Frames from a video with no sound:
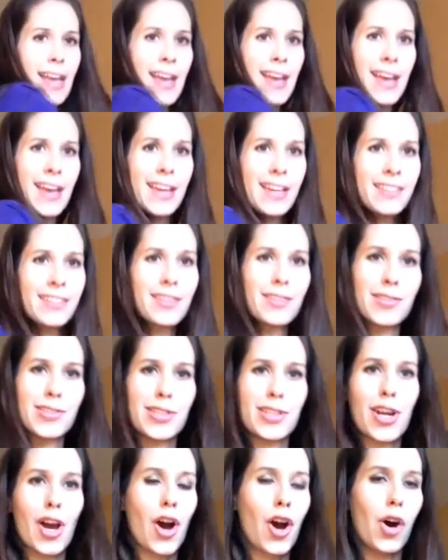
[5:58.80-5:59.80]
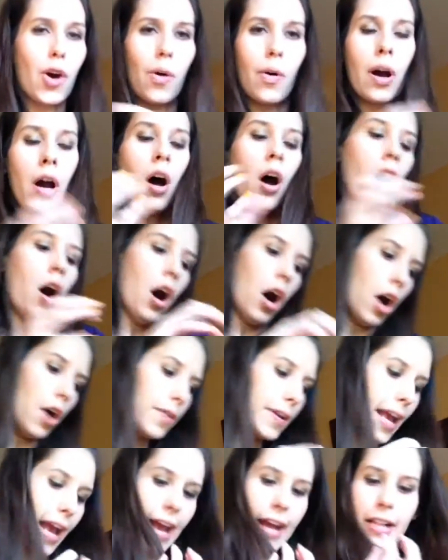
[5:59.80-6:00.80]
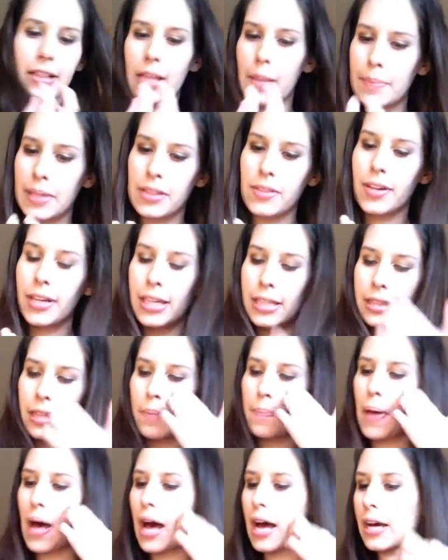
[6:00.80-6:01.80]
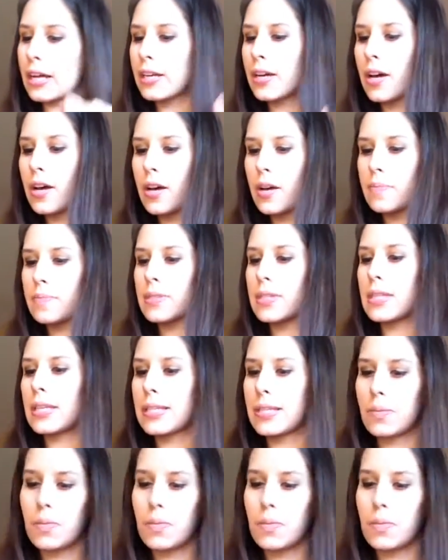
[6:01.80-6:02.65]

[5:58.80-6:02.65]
and there's okay, let me look at the bottoms. This